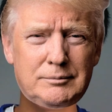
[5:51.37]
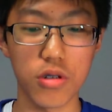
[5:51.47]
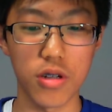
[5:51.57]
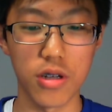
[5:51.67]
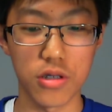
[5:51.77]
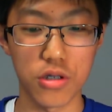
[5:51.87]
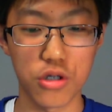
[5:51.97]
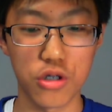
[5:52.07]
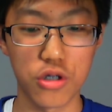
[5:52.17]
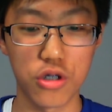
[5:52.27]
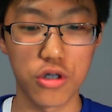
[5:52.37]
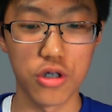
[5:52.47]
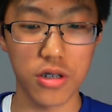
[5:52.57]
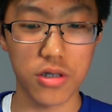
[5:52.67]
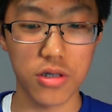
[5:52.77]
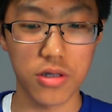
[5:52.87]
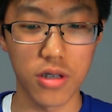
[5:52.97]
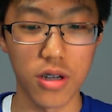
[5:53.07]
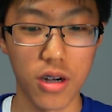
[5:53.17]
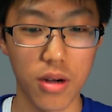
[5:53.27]
is just
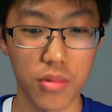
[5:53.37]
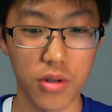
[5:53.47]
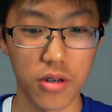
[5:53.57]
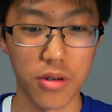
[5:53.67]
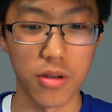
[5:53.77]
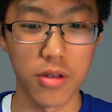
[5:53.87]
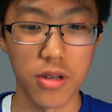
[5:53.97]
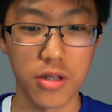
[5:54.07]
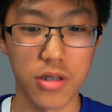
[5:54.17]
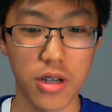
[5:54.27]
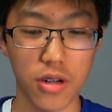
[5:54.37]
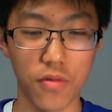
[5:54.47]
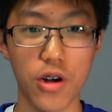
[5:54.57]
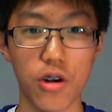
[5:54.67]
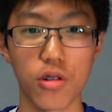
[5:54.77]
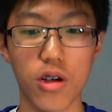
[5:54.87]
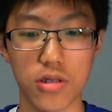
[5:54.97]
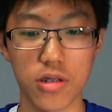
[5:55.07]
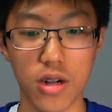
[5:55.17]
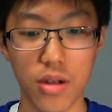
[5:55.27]
gonna take a very long
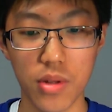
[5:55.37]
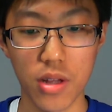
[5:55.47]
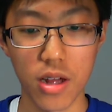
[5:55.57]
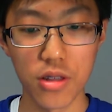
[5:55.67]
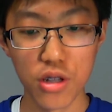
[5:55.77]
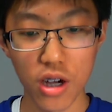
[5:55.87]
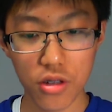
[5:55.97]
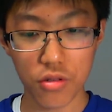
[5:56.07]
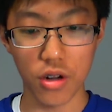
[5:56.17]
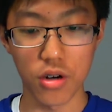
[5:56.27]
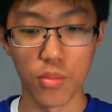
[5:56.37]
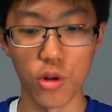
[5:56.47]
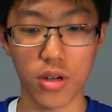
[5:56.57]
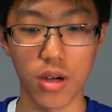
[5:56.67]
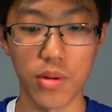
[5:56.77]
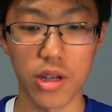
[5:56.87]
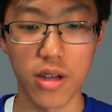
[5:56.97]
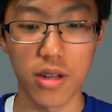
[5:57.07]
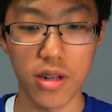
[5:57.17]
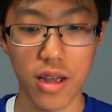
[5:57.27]
time. Another Thunderbolt coming
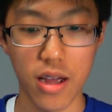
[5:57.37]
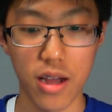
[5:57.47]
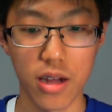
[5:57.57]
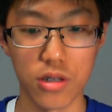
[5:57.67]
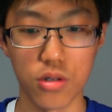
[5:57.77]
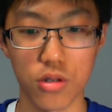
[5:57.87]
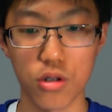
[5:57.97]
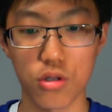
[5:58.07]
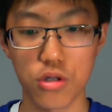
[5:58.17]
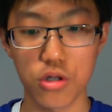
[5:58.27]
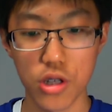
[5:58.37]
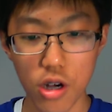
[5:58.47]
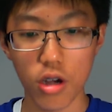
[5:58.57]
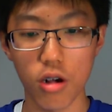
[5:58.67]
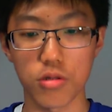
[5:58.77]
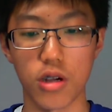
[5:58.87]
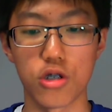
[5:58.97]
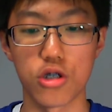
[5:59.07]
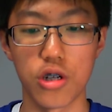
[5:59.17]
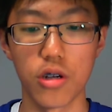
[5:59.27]
in, and still goes
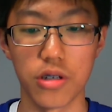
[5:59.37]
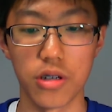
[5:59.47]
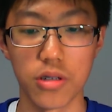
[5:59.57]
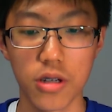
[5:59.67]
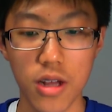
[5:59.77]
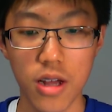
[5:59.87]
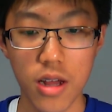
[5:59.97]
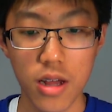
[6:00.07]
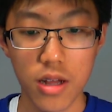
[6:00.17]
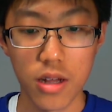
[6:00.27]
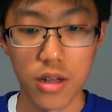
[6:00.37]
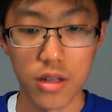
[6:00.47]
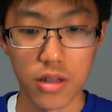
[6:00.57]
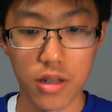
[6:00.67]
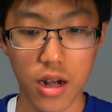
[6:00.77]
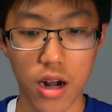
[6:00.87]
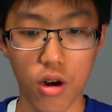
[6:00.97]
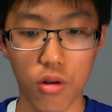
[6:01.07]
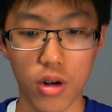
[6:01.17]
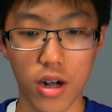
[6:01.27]
unshielded.
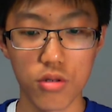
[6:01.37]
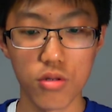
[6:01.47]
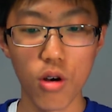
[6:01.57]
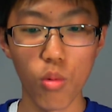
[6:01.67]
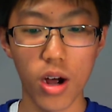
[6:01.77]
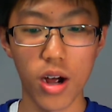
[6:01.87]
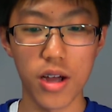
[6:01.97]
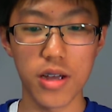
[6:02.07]
Now, I don't know why